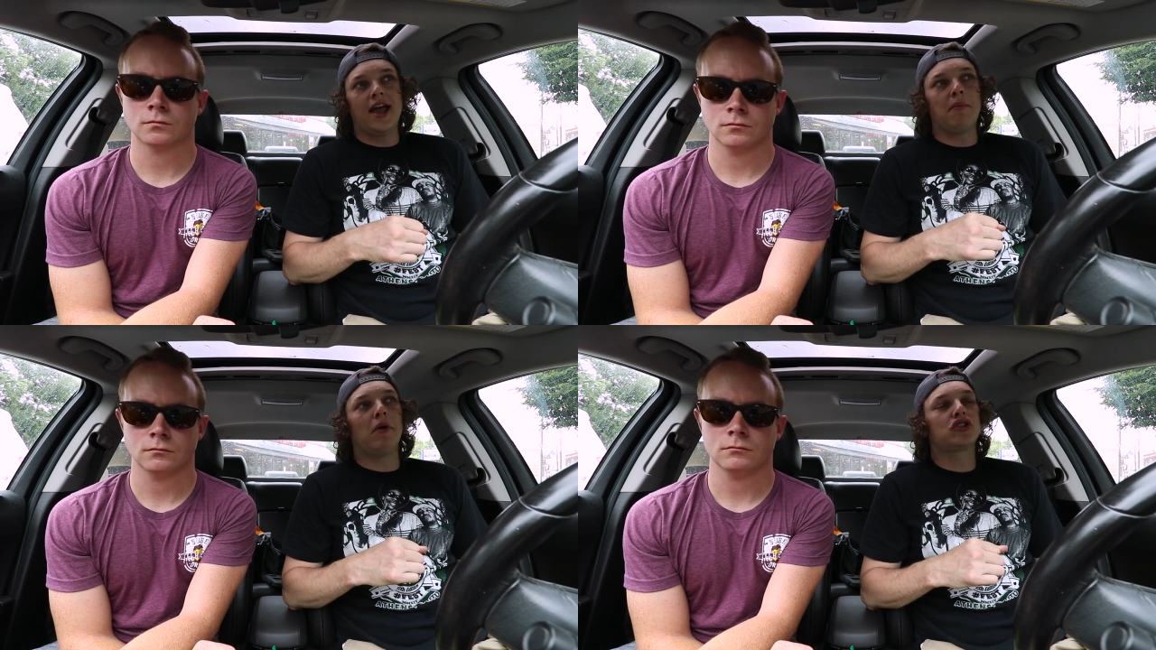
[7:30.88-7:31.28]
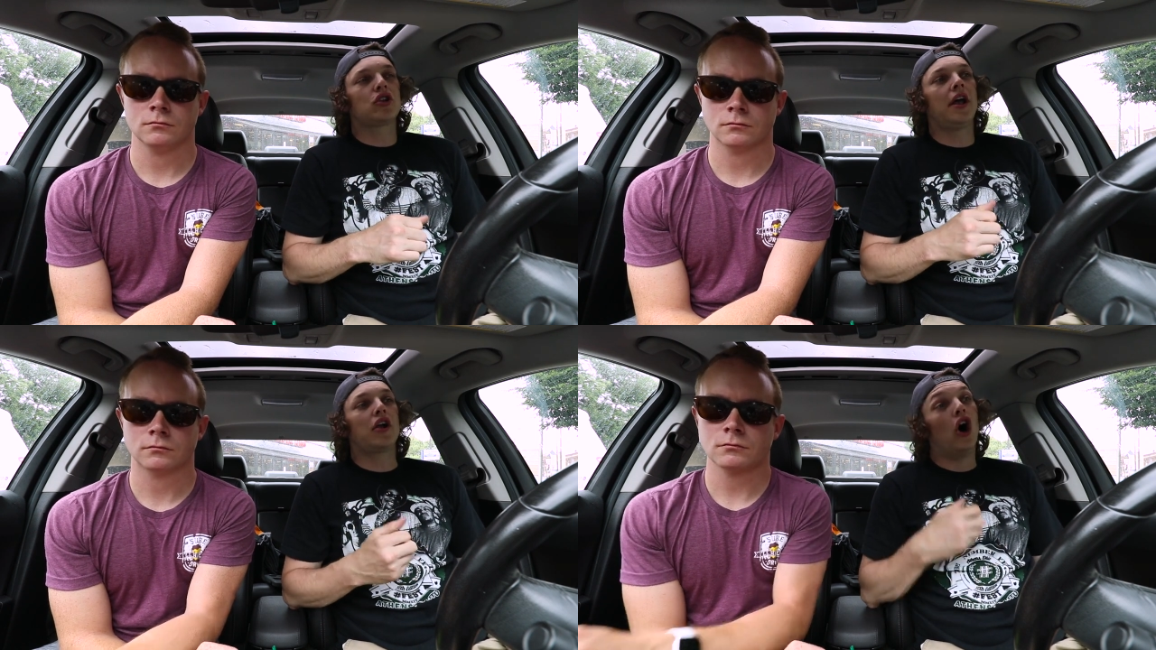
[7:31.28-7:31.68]
Speaker 1: And
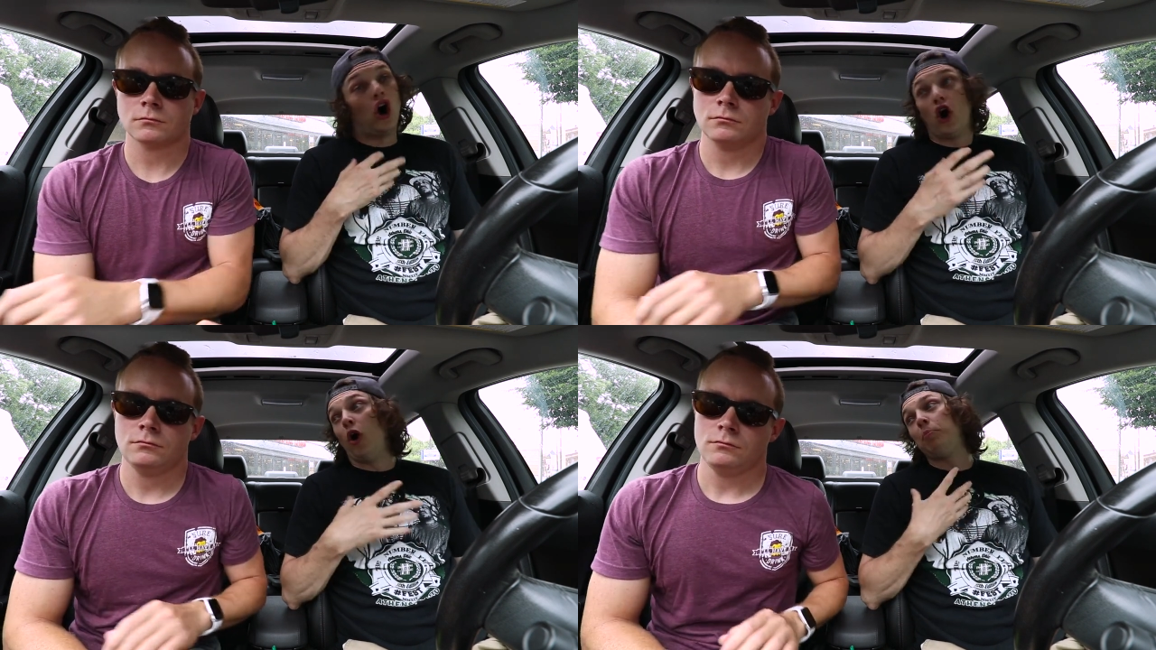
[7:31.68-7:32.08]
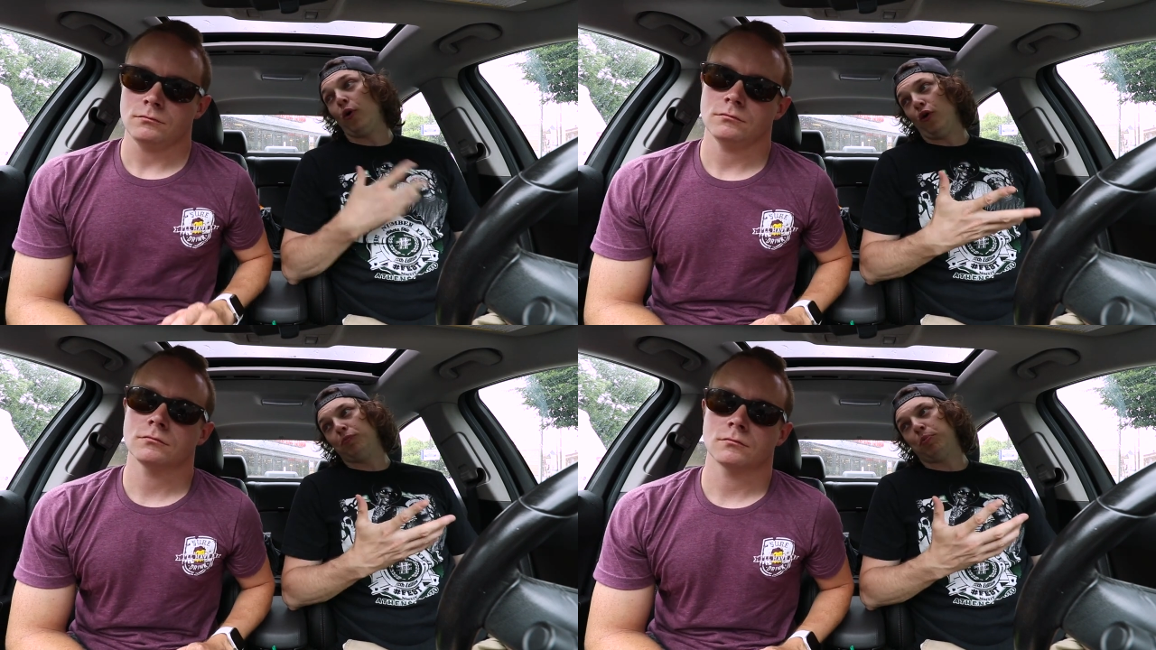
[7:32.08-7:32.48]
much like all
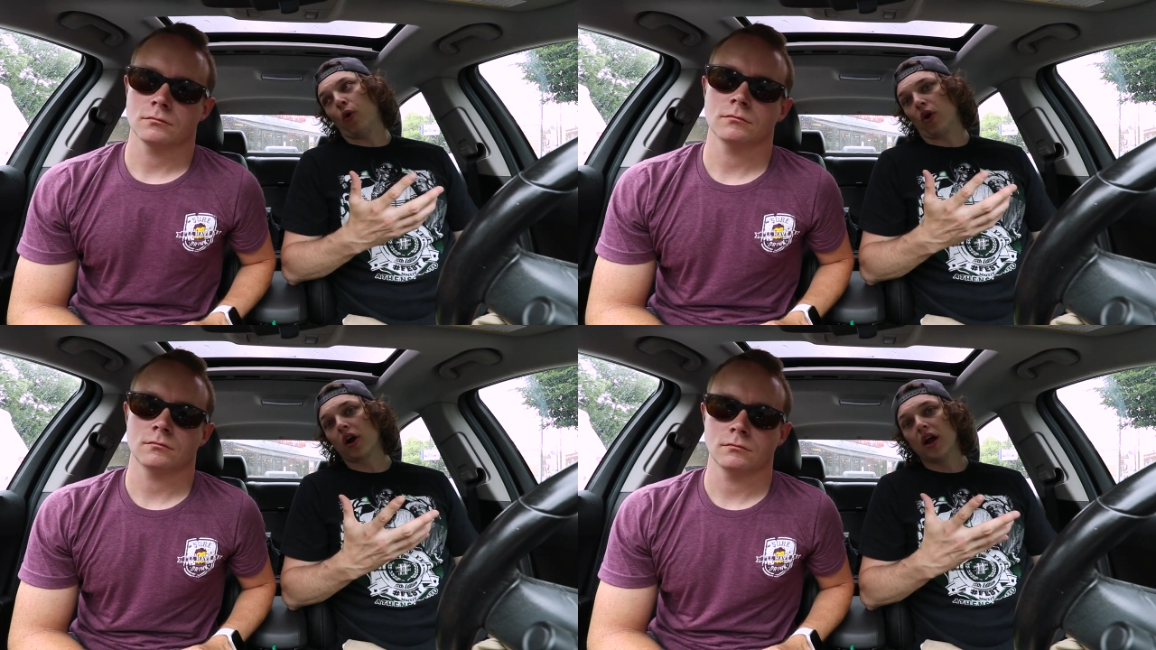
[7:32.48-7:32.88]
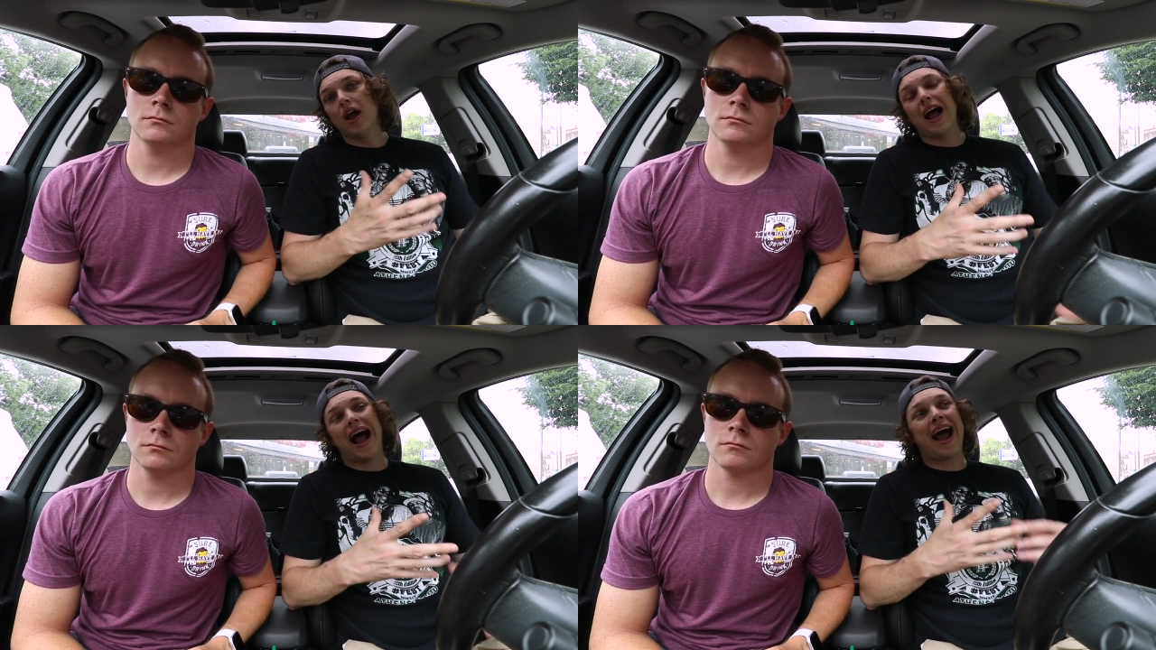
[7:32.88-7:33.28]
pulled pork,
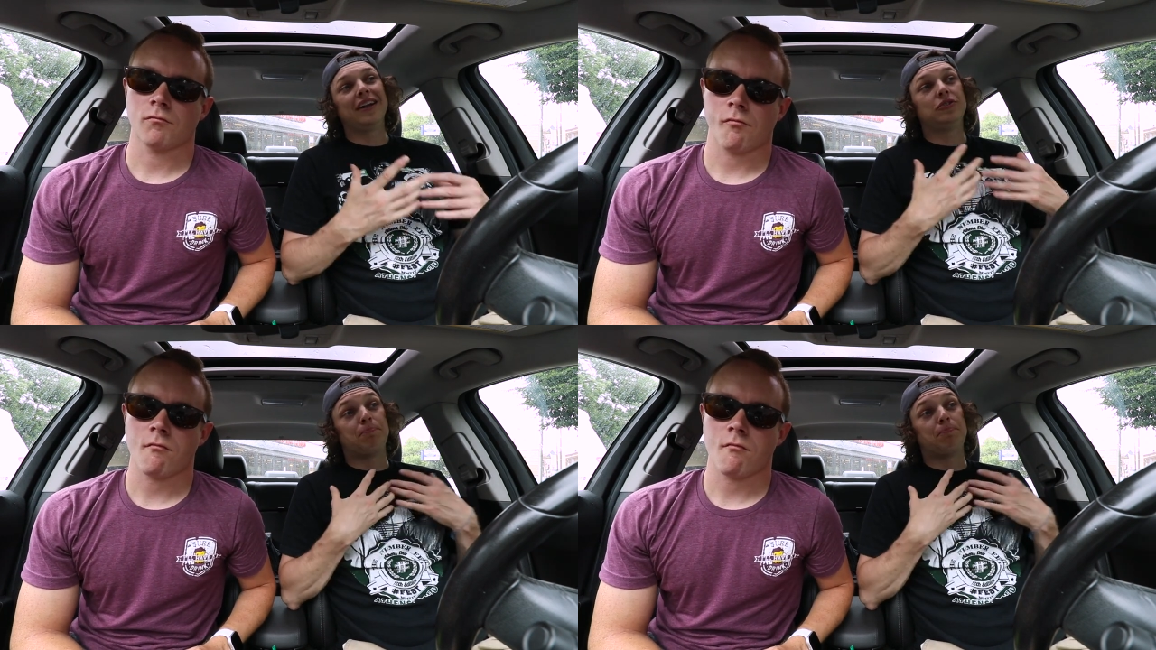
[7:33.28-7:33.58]
I